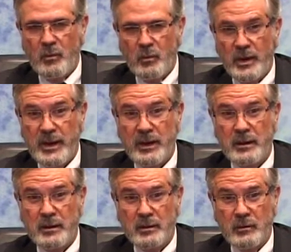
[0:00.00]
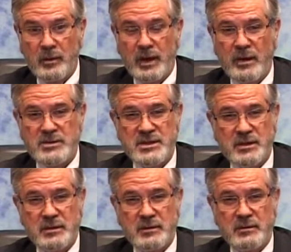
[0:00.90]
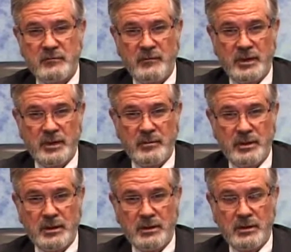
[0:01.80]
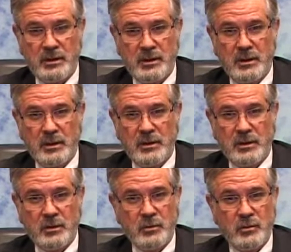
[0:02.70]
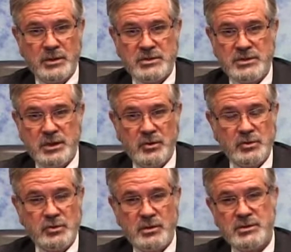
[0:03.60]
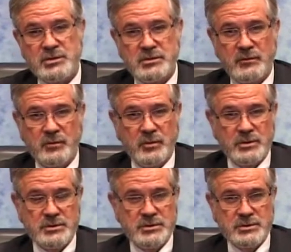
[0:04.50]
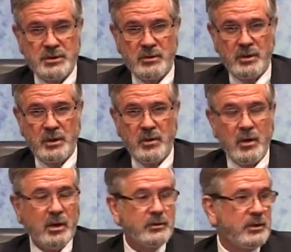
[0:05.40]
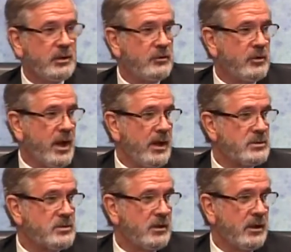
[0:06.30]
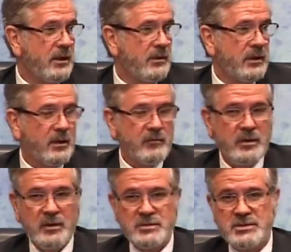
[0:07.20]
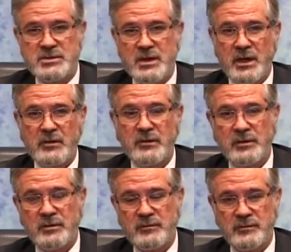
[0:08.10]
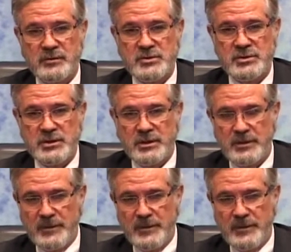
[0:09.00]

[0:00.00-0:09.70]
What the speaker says: When I was at Vanderbilt, there was no choice of courses. There were no alternate tracks or anything. Everything was assigned to you in the first year.